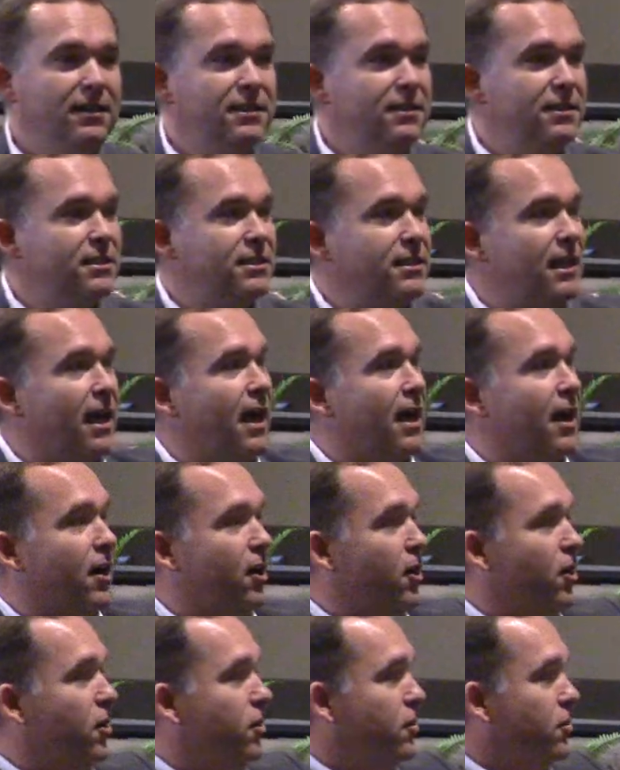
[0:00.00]

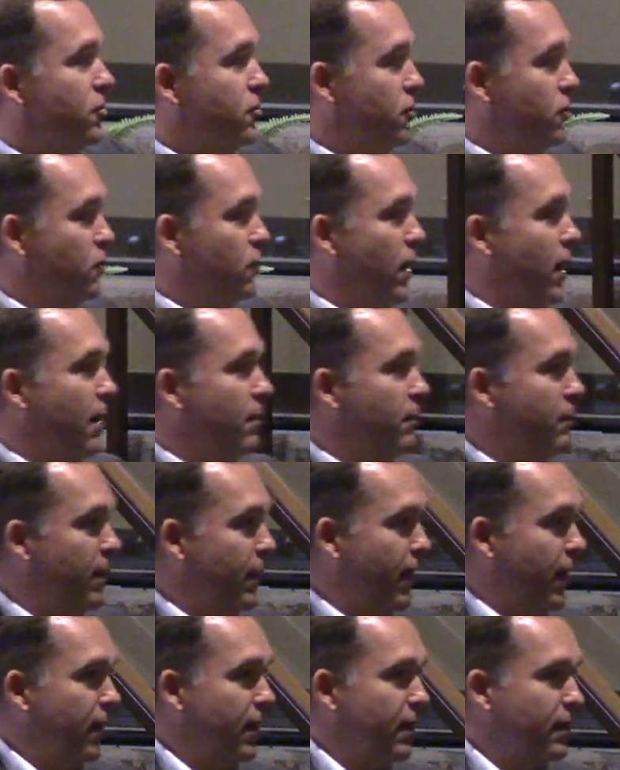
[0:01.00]
desire to rob a
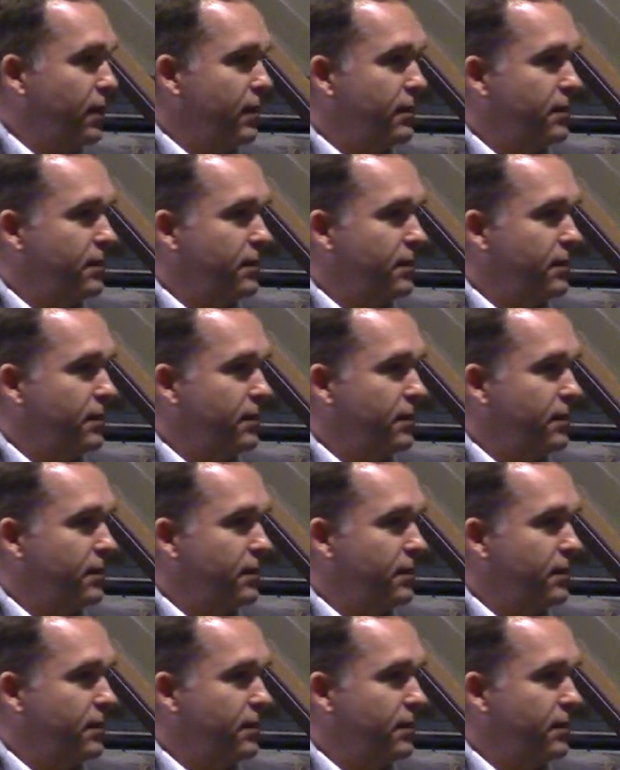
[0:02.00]
bank.